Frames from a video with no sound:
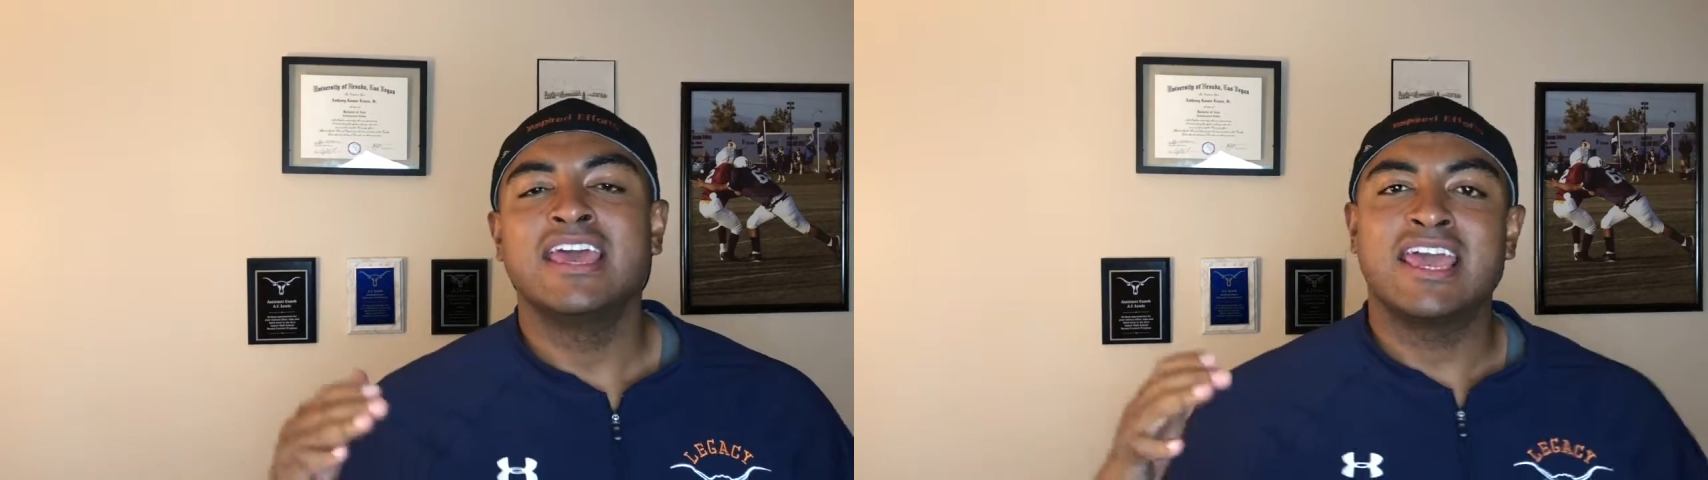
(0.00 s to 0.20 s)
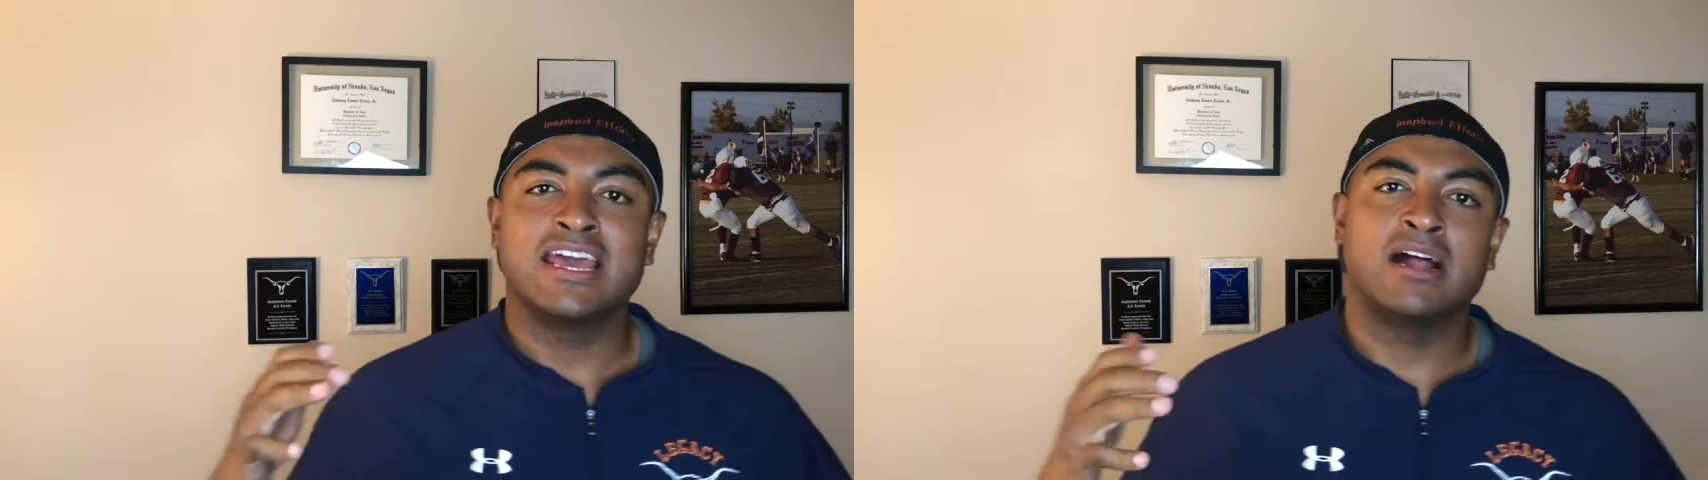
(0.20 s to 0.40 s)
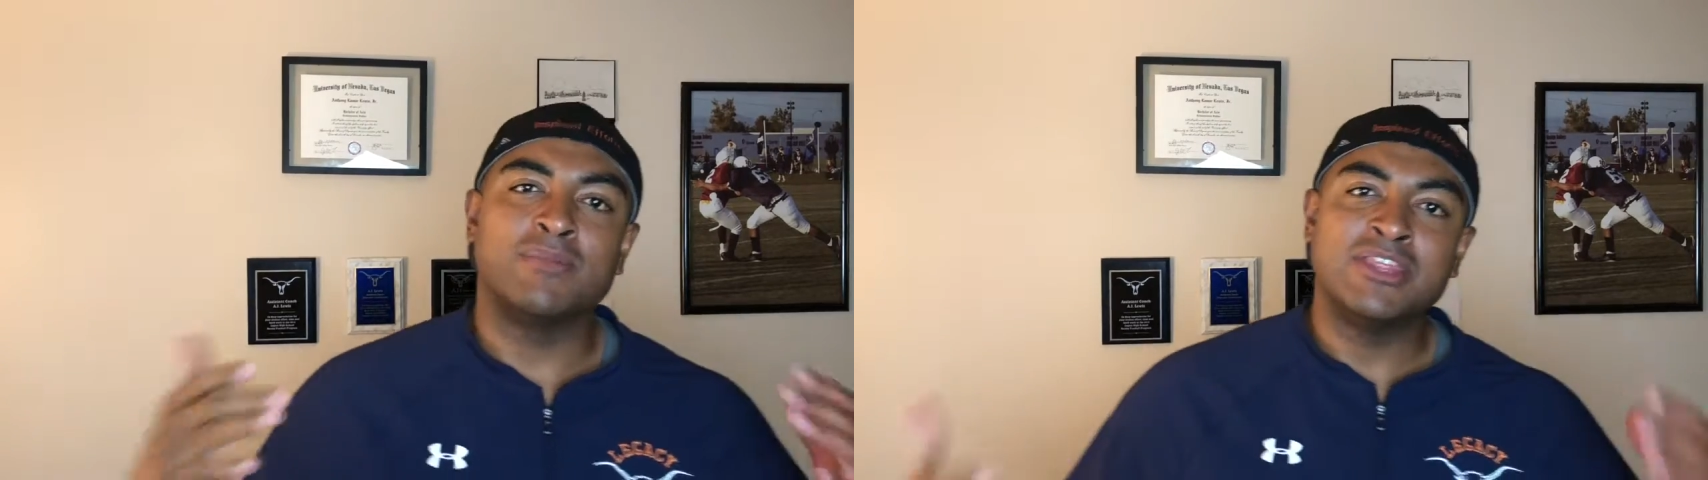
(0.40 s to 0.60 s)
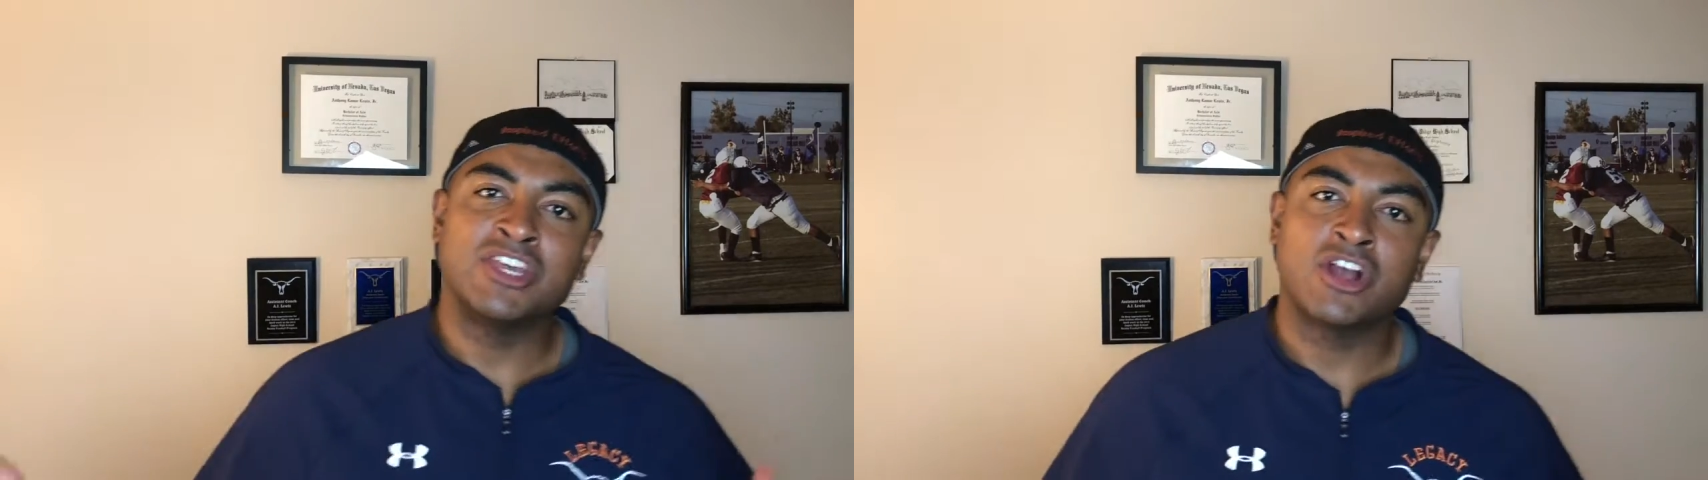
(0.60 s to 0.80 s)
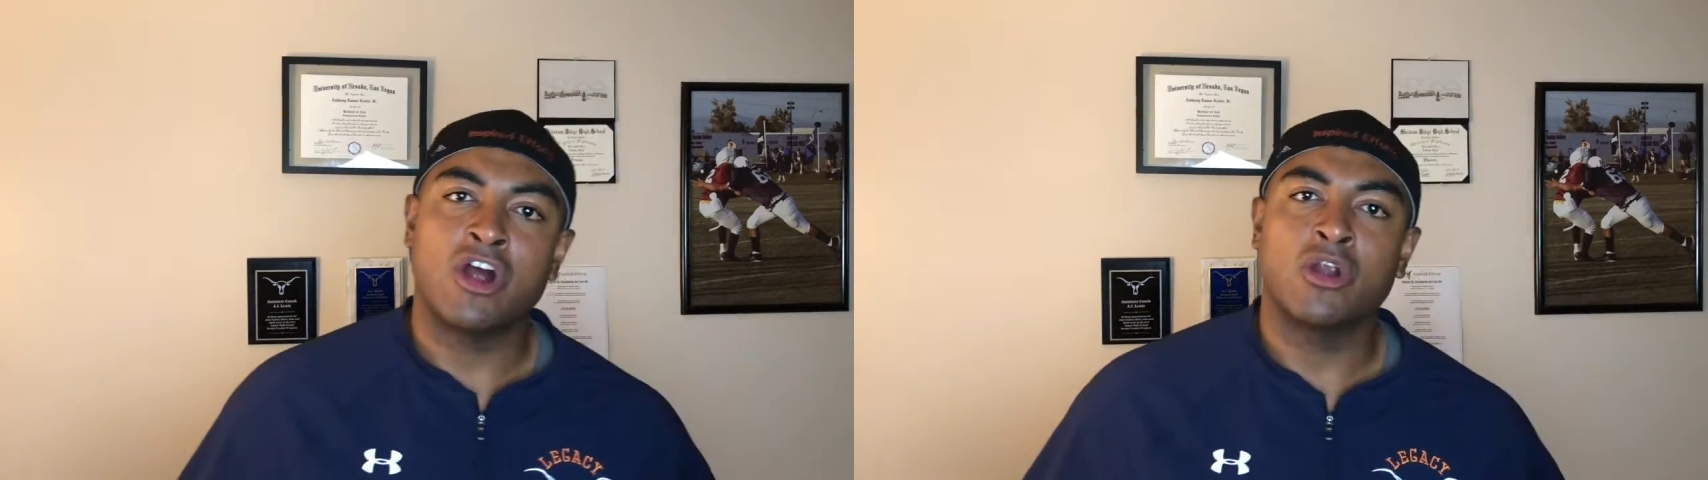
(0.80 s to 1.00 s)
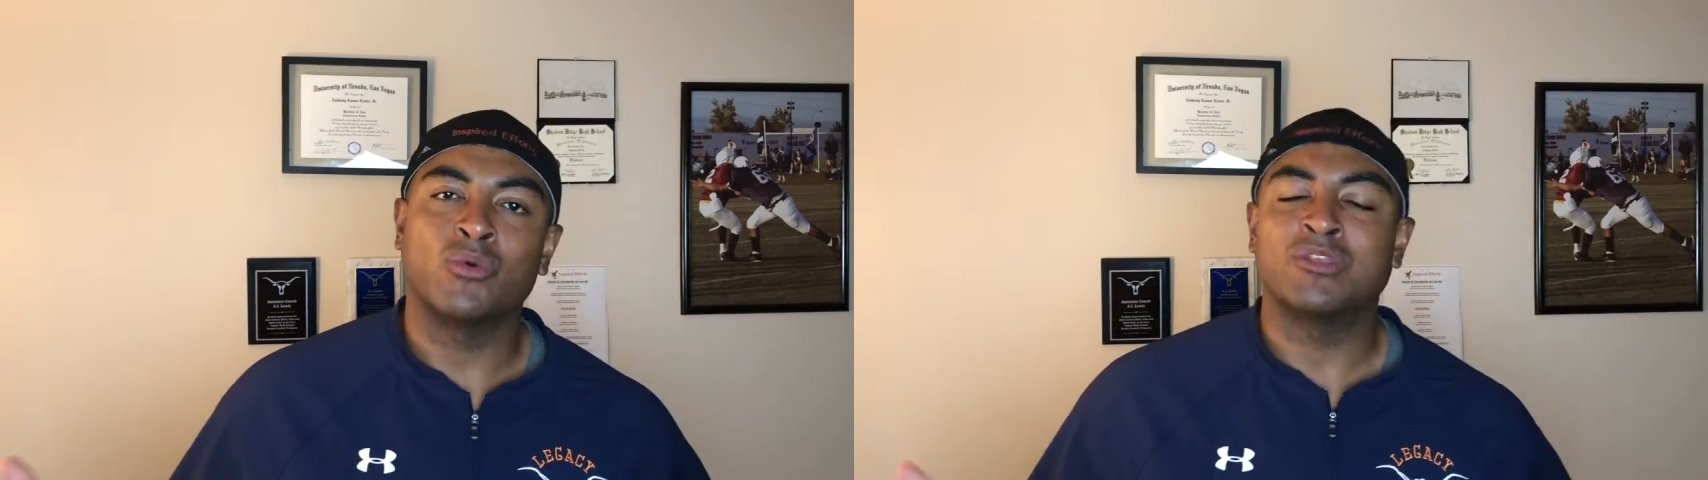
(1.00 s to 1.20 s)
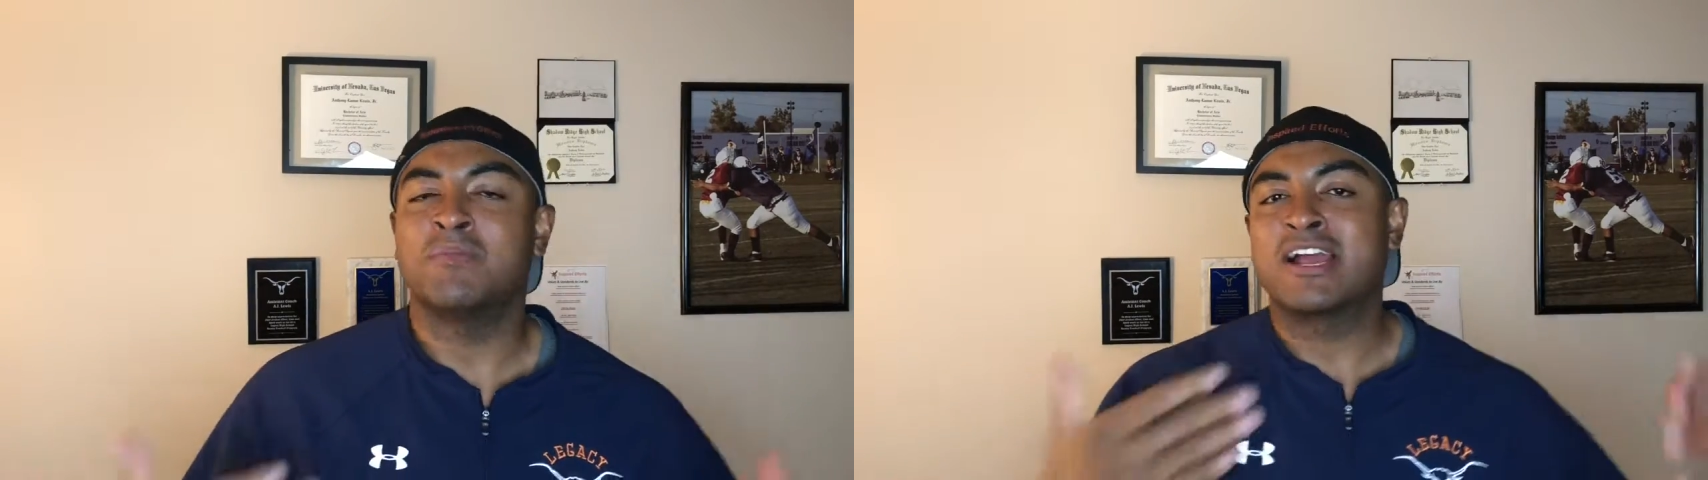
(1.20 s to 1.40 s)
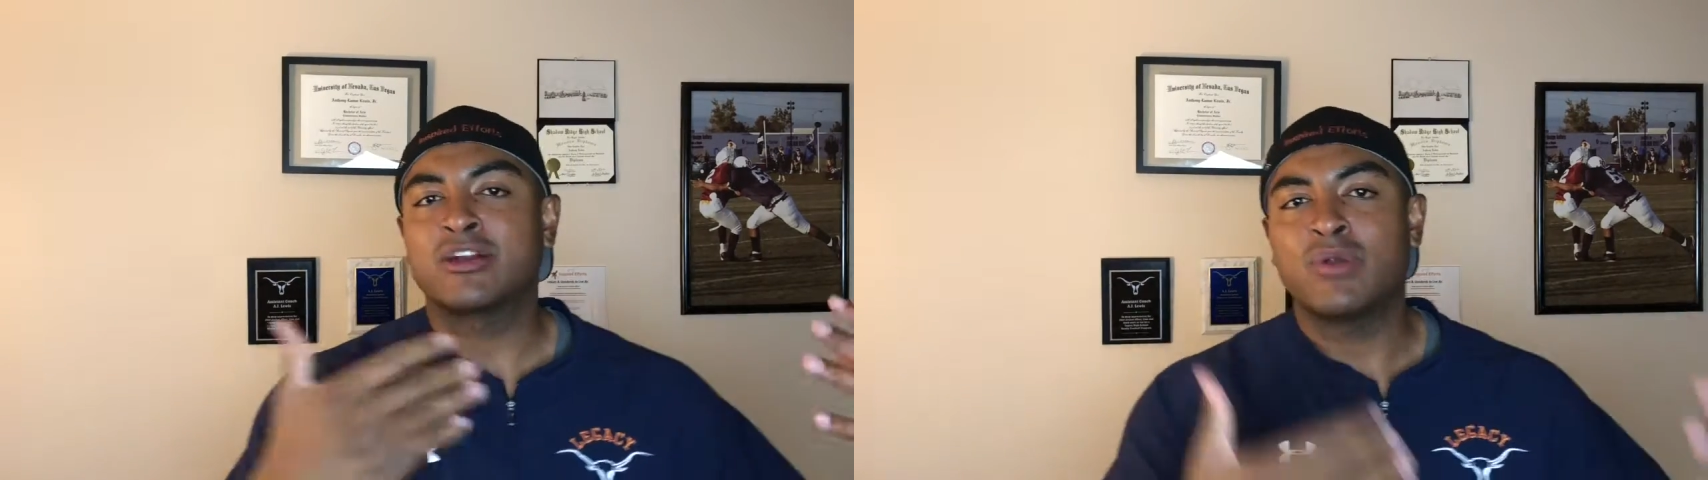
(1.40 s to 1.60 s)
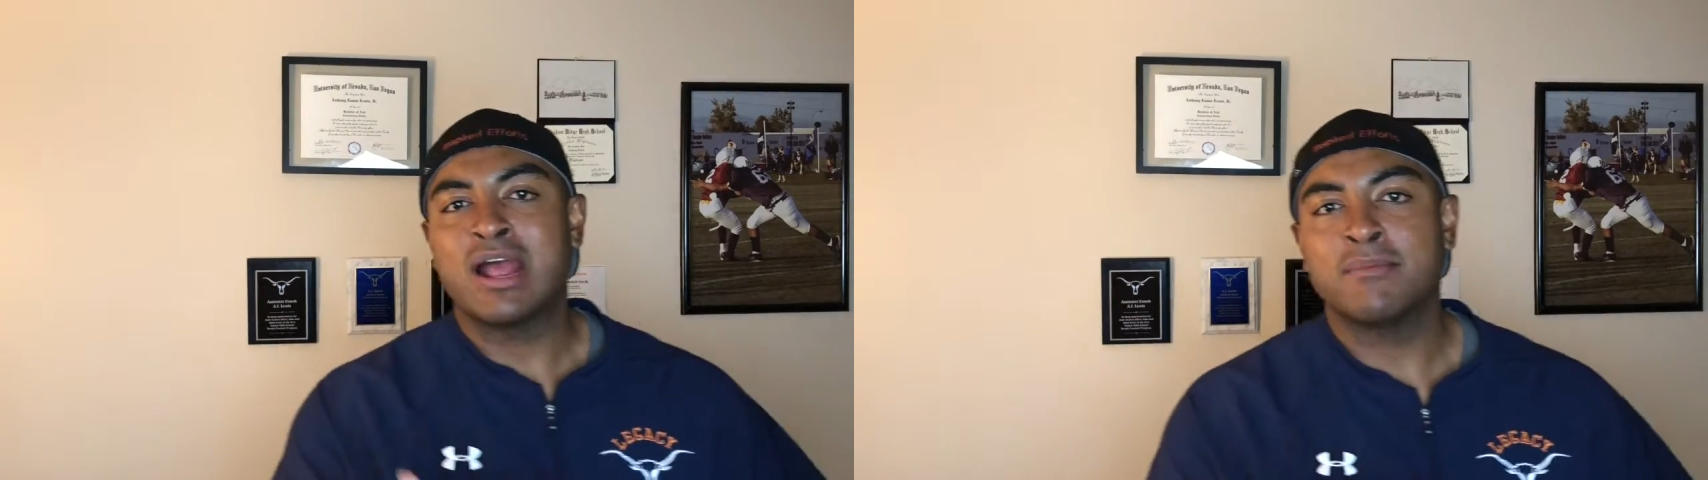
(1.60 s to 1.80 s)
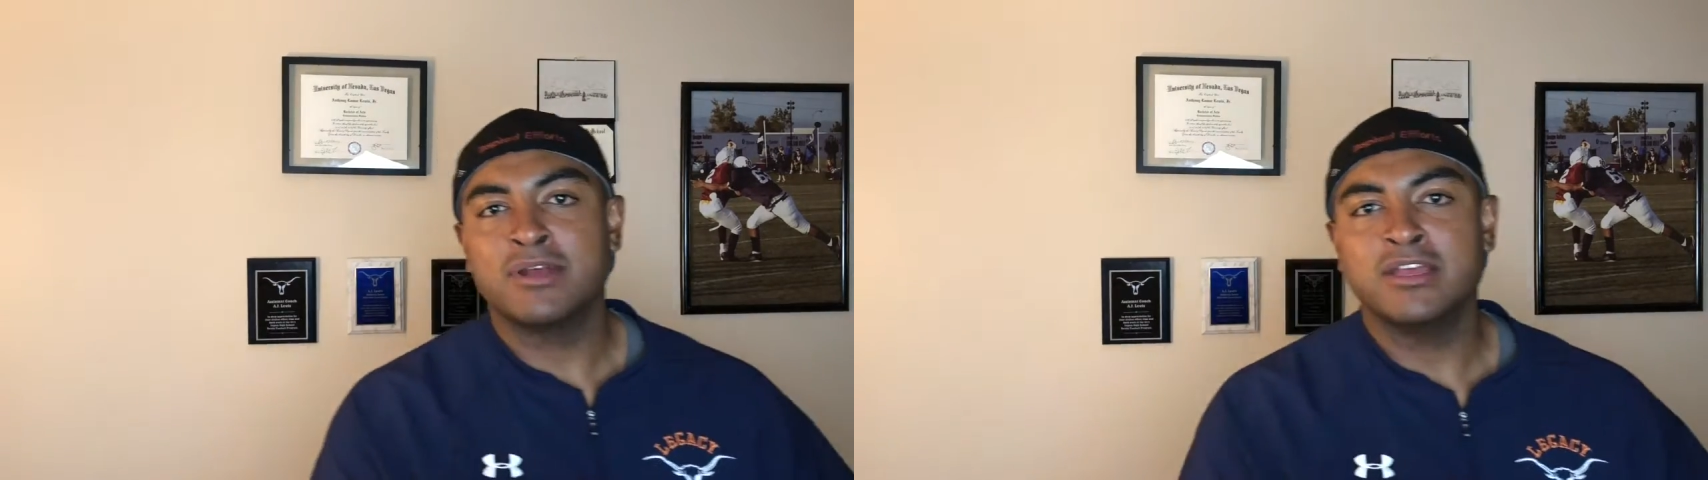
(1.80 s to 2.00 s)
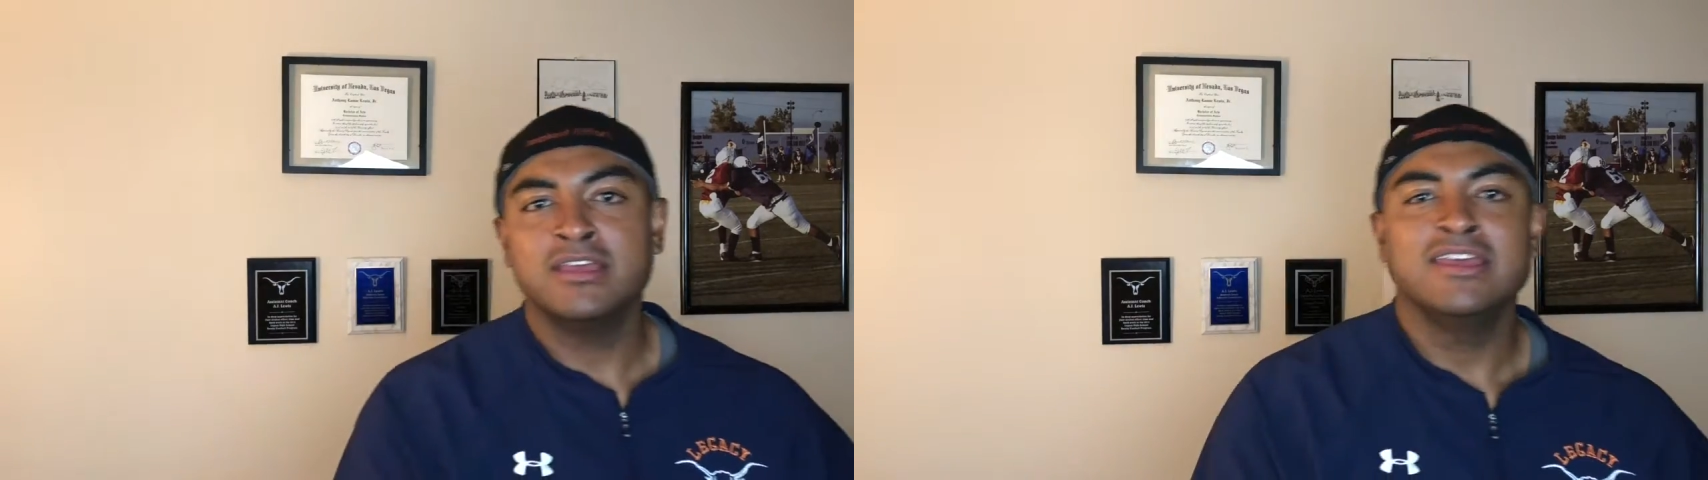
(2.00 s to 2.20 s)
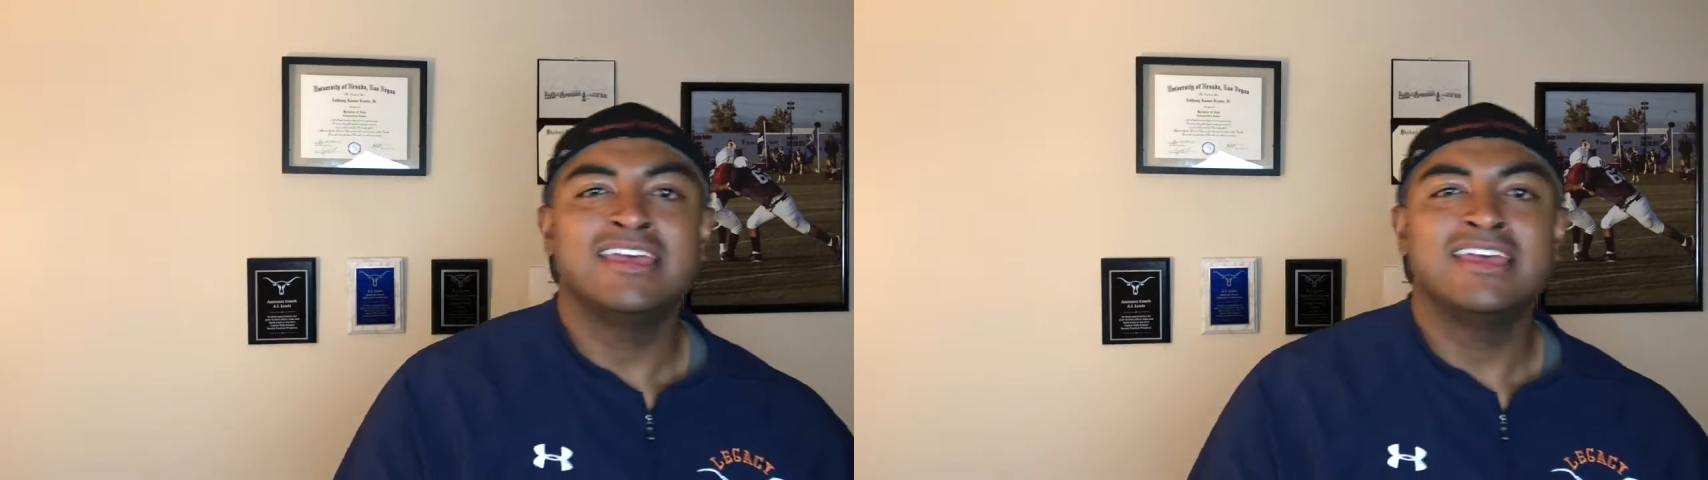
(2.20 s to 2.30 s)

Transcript: and I'm in the car with my grandma